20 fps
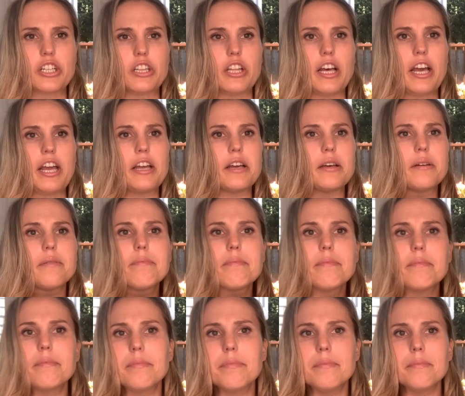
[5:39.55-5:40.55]
like
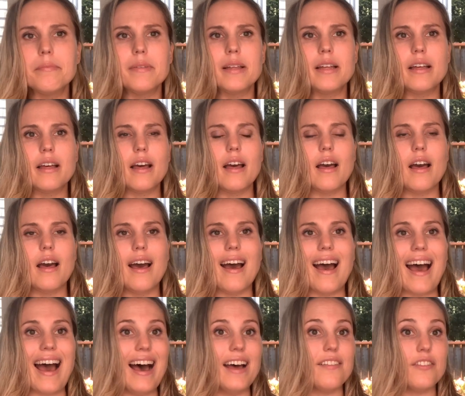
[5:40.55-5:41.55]

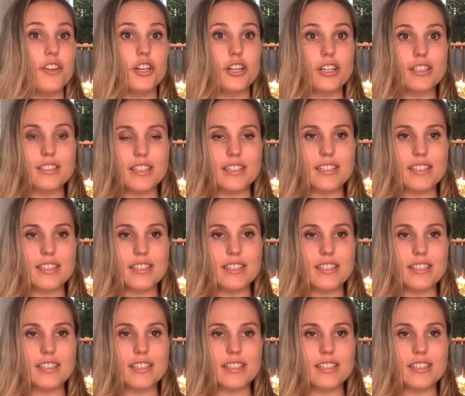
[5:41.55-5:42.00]
at the nurse's